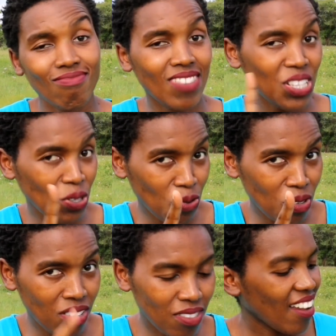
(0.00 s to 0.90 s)
that's
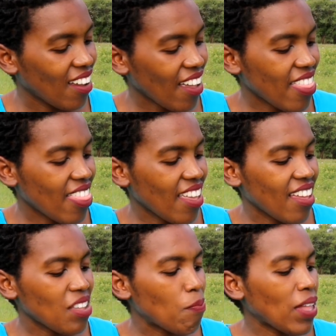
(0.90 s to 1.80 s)
good. And
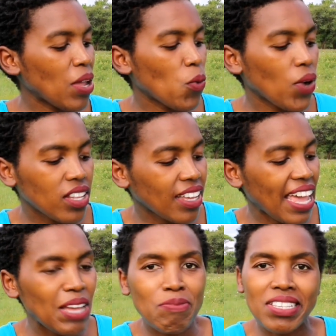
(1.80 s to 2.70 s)
then play word
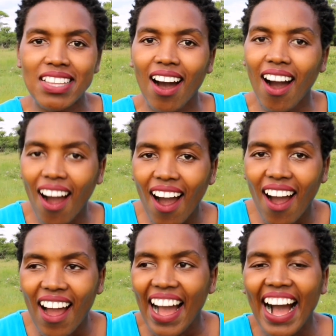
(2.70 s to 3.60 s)
games.
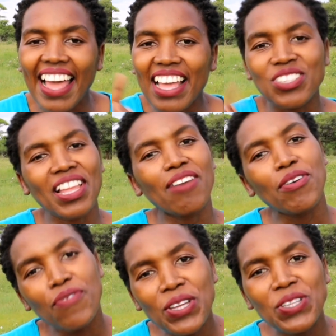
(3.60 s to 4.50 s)
I actually have
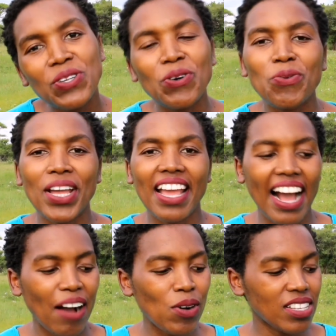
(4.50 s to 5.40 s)
a video where
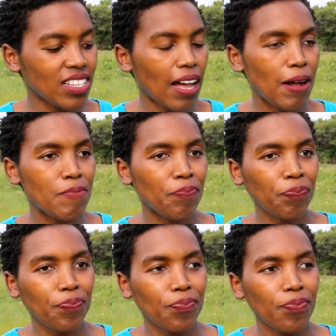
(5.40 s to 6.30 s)
I was showing